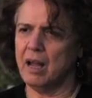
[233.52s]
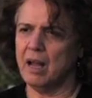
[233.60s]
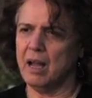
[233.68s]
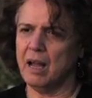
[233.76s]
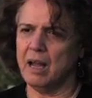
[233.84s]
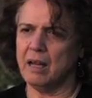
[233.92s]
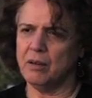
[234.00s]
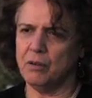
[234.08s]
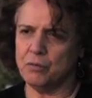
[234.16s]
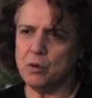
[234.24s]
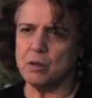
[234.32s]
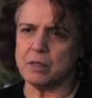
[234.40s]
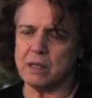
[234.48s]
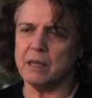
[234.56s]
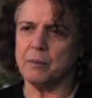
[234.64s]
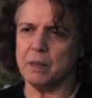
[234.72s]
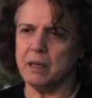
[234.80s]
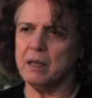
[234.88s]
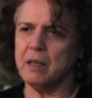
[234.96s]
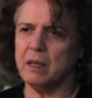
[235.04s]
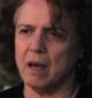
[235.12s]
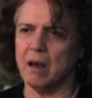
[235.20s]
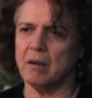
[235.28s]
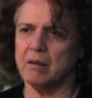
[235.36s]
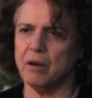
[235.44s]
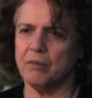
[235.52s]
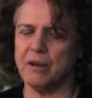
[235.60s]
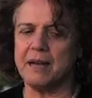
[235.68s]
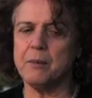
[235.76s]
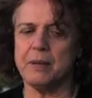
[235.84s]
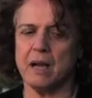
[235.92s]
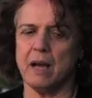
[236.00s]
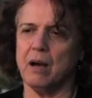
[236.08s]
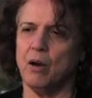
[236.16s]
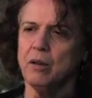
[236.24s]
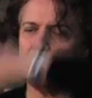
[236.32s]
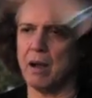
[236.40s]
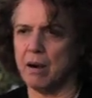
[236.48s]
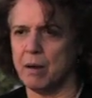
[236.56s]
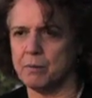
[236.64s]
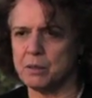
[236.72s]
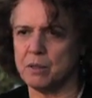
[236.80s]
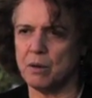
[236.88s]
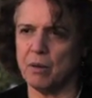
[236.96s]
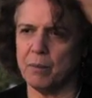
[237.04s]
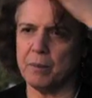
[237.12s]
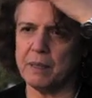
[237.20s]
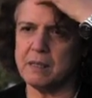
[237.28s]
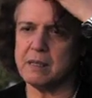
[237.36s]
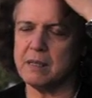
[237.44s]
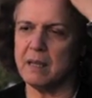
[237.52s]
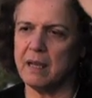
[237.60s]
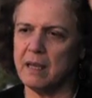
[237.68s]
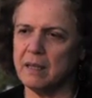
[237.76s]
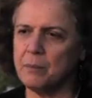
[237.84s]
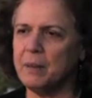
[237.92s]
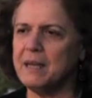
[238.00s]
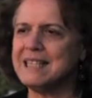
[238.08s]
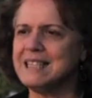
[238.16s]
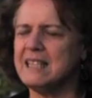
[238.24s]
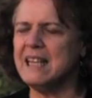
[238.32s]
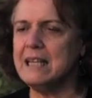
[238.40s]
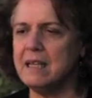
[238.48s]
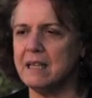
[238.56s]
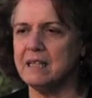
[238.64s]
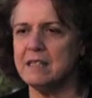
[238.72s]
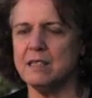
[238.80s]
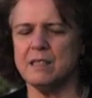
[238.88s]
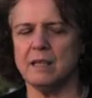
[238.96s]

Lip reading: And of course, enemy, all the Arabs, but the Palestinians